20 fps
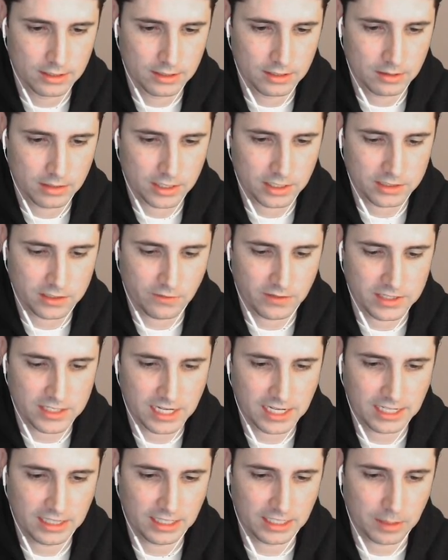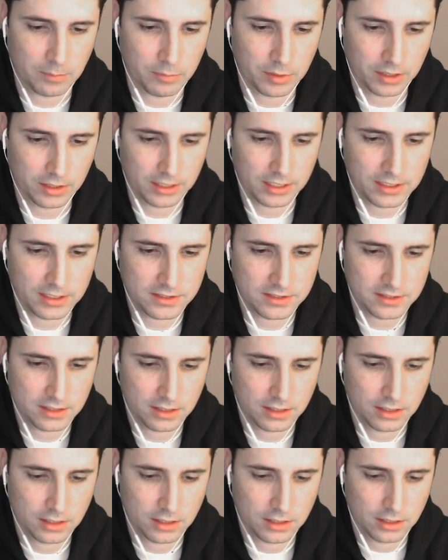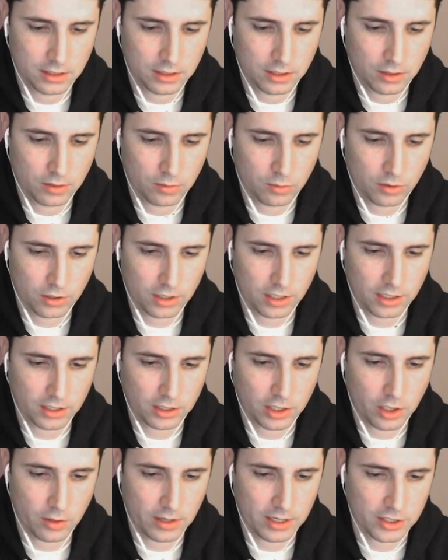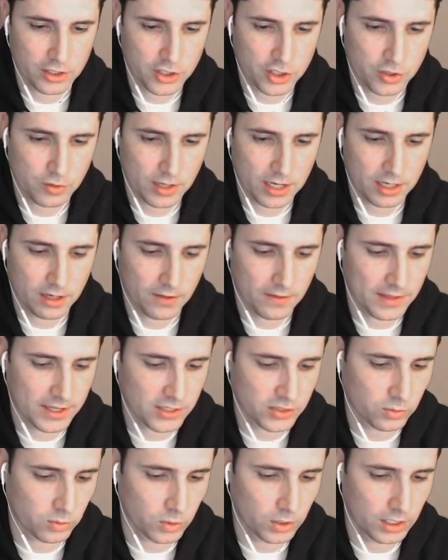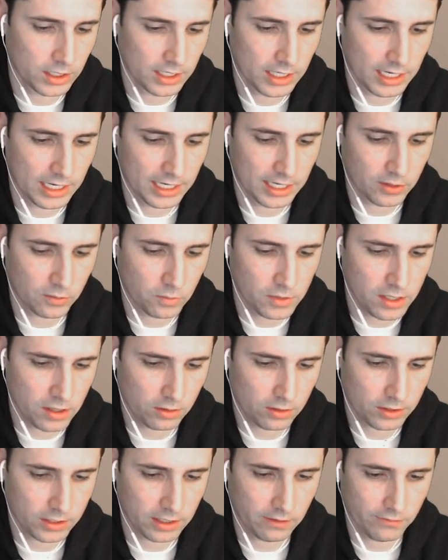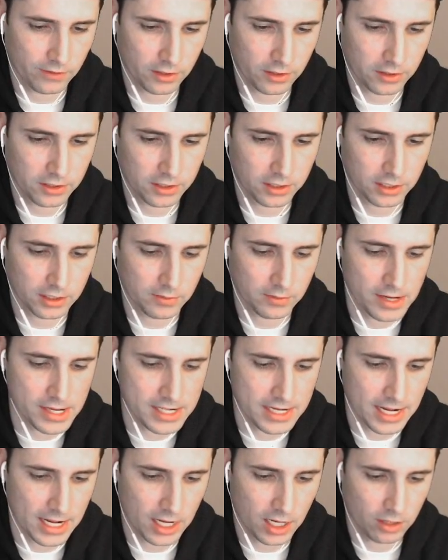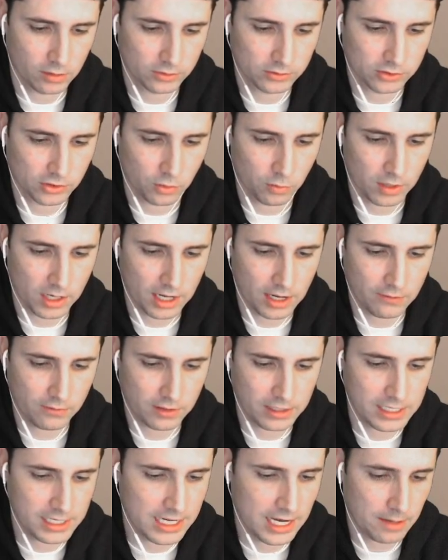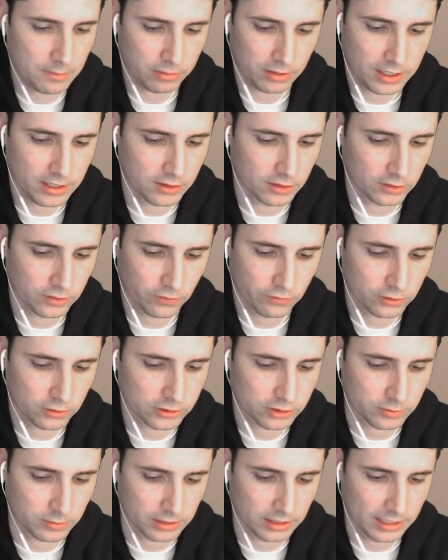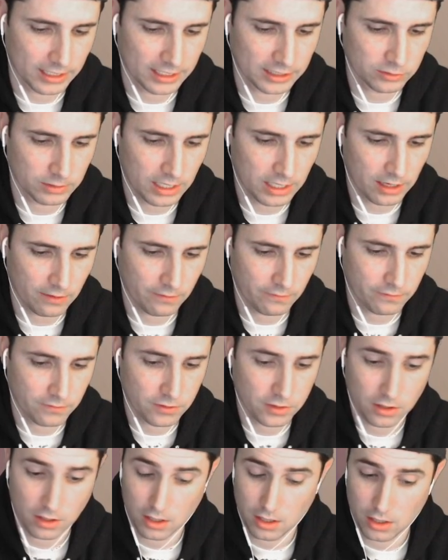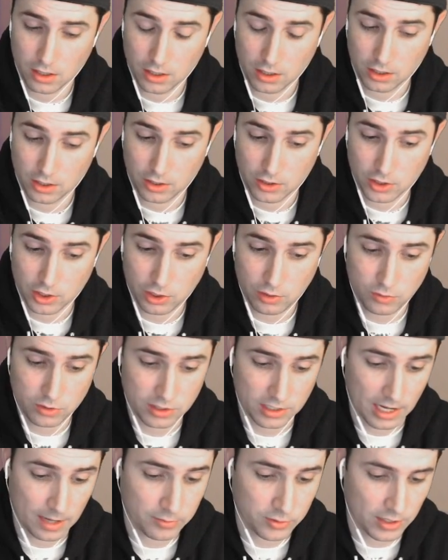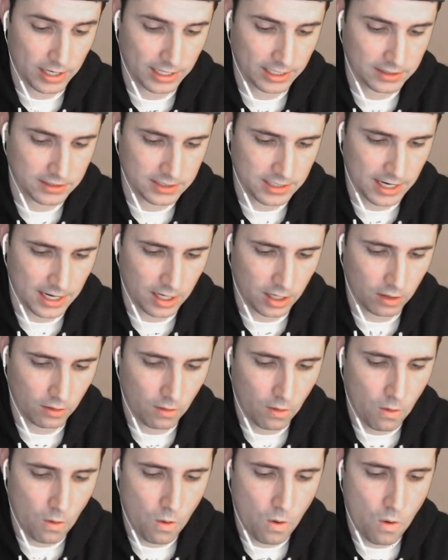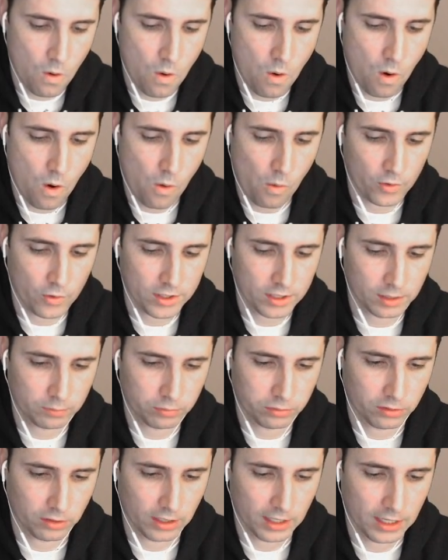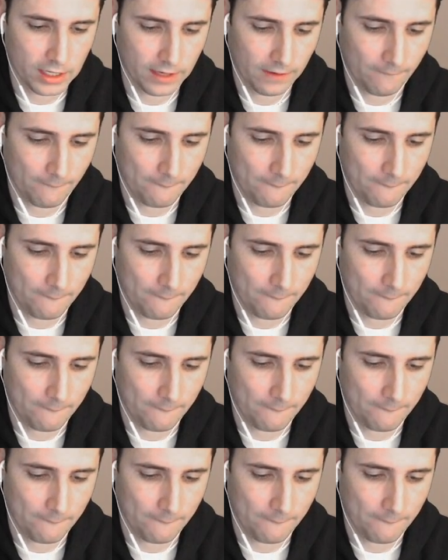because of his healing abilities. We're going to go ahead and trade on this one, and we are looking very good right now. So whatever, he can't play in those first 3 lanes. We have 2 Snapdragons now. What are you going to play?